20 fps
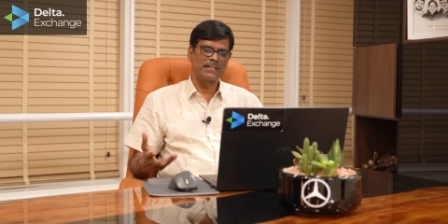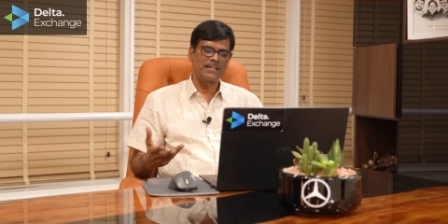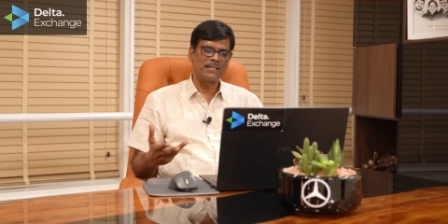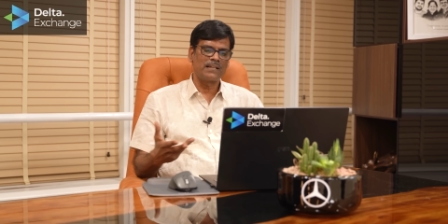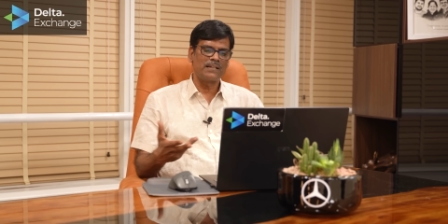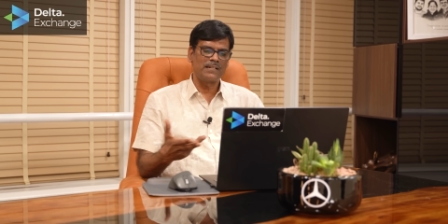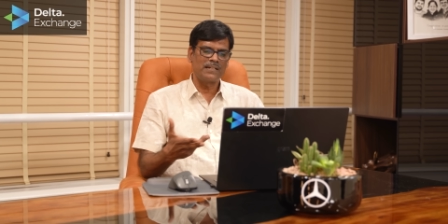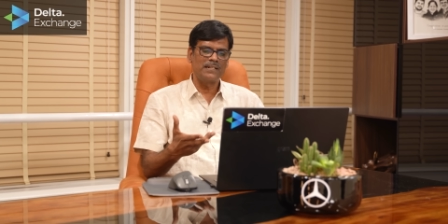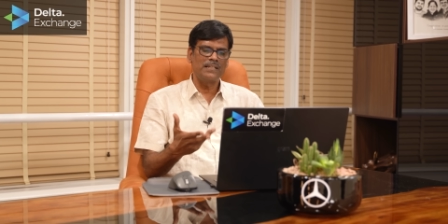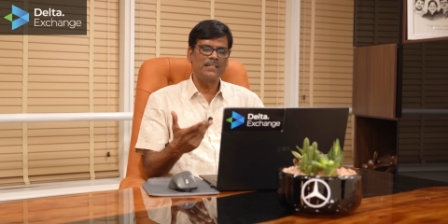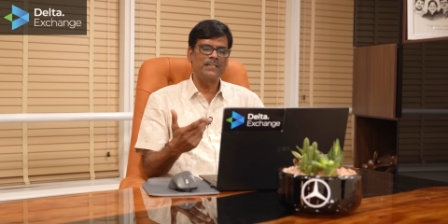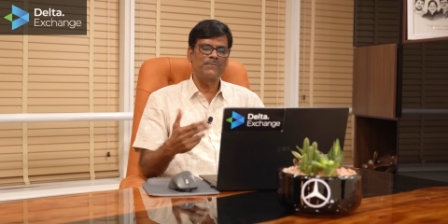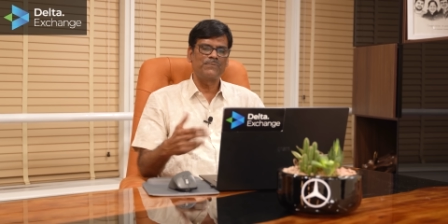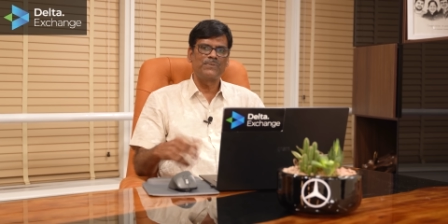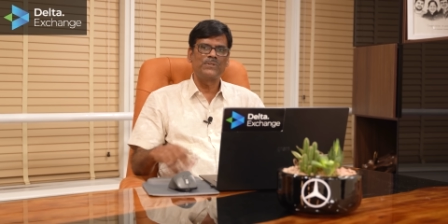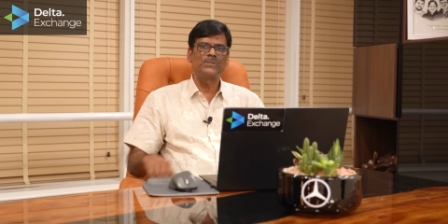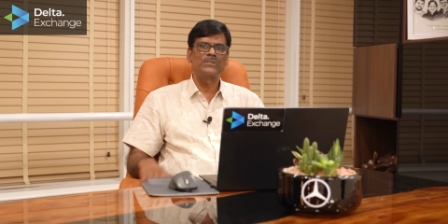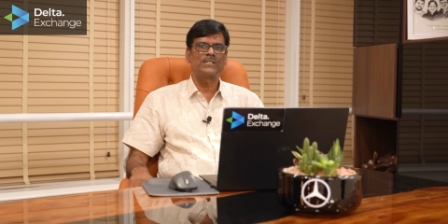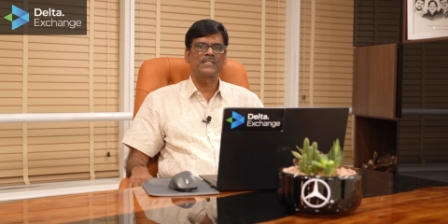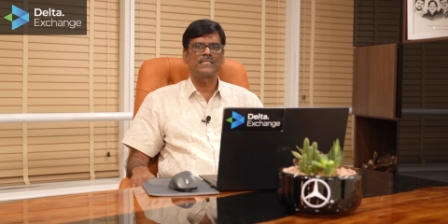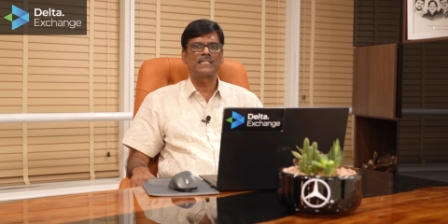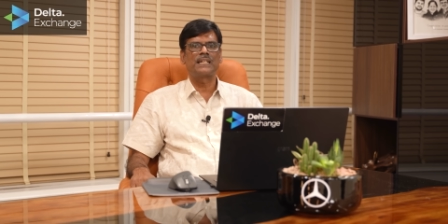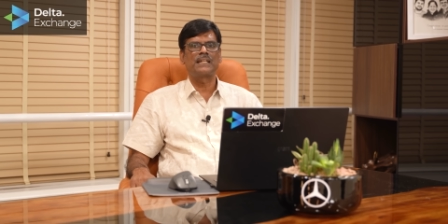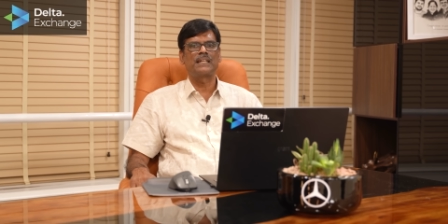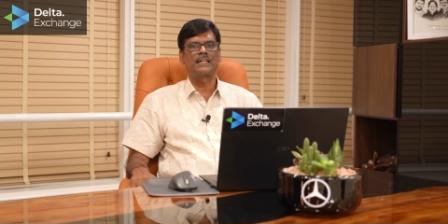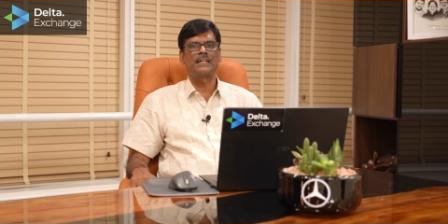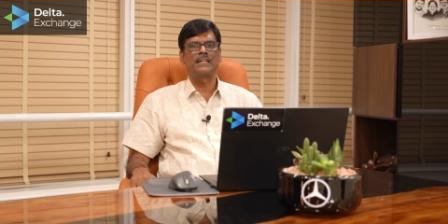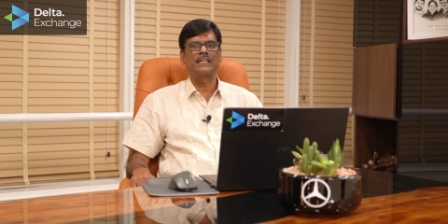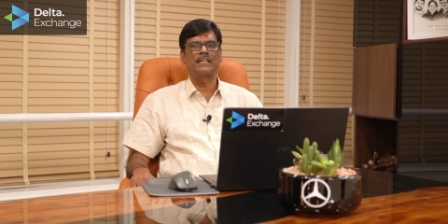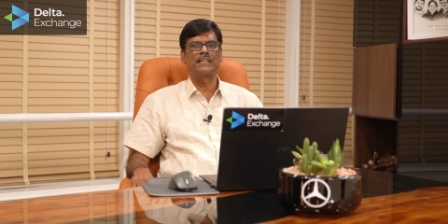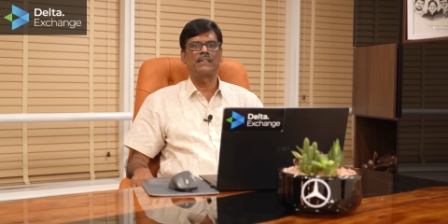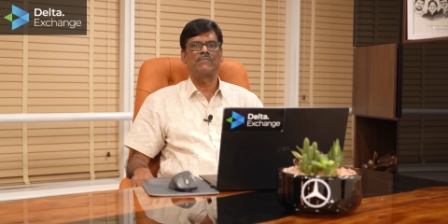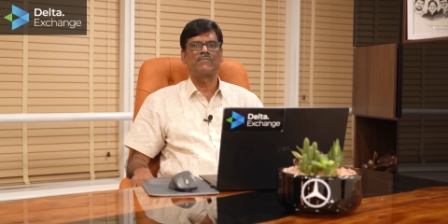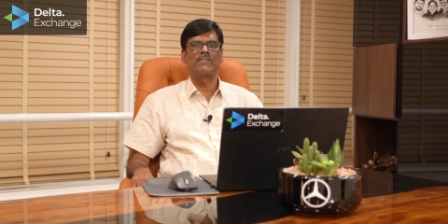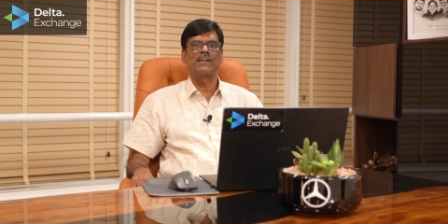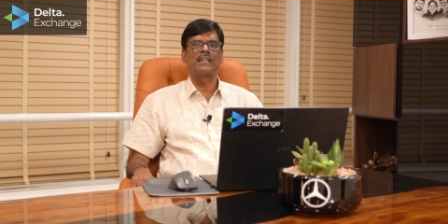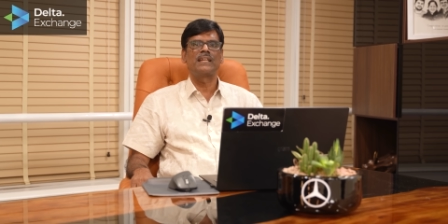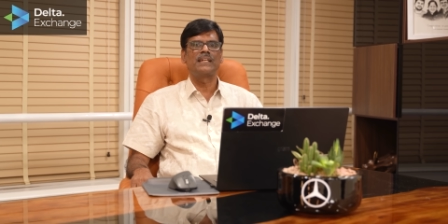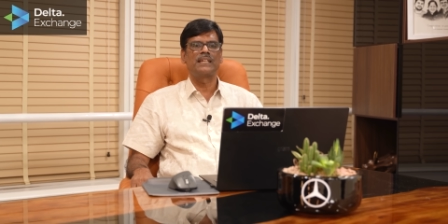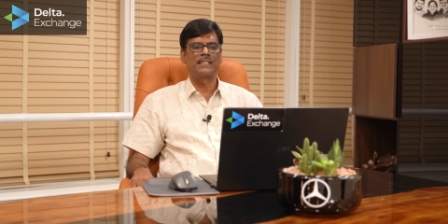and already the futures are trading
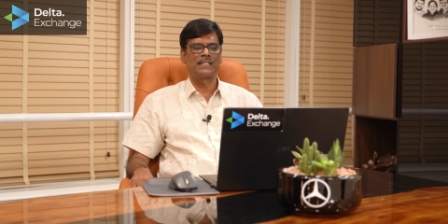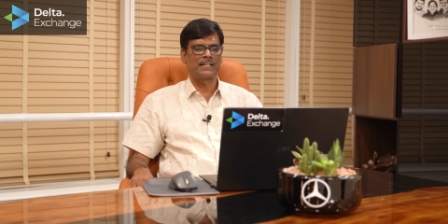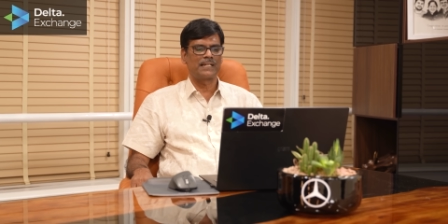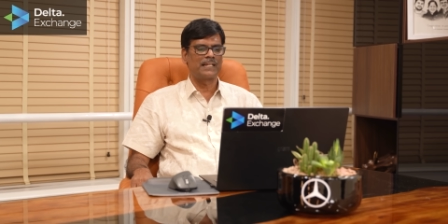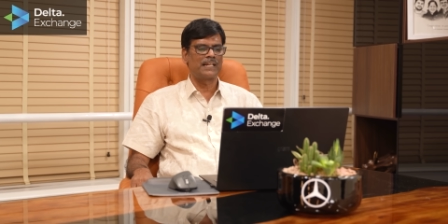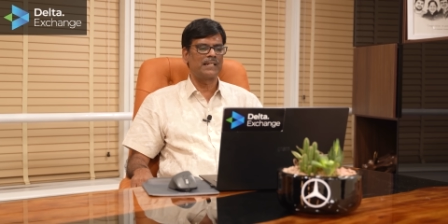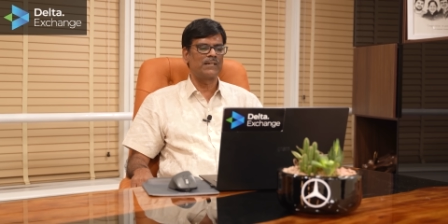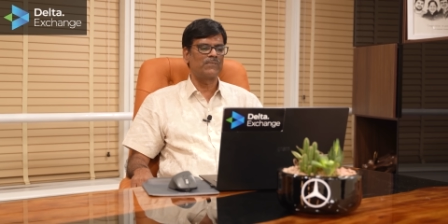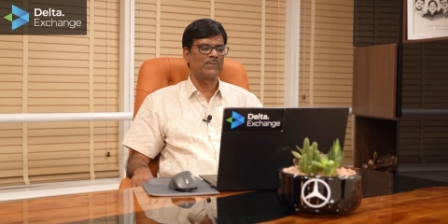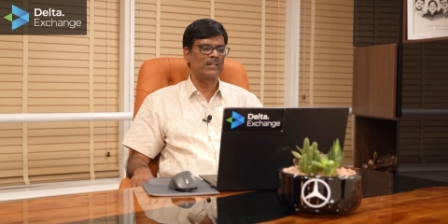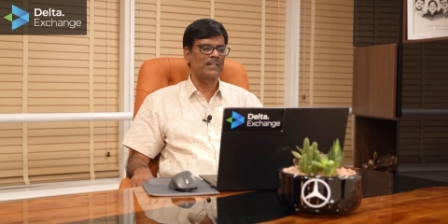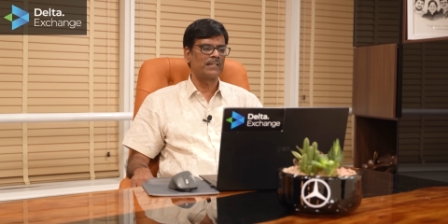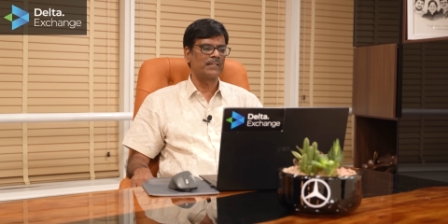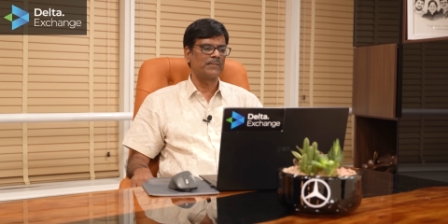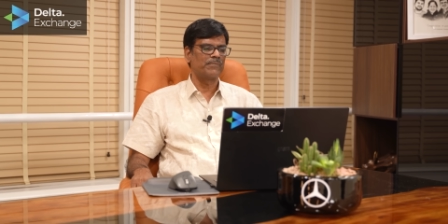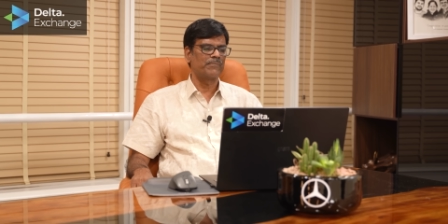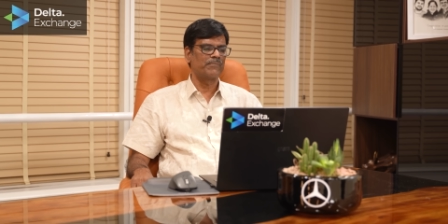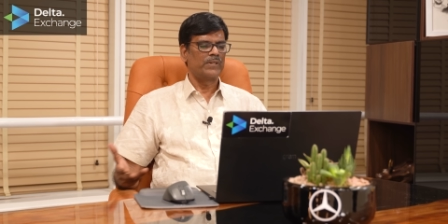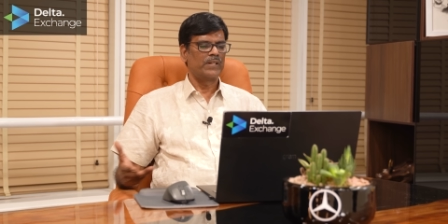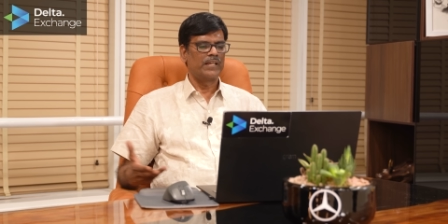well in the green only.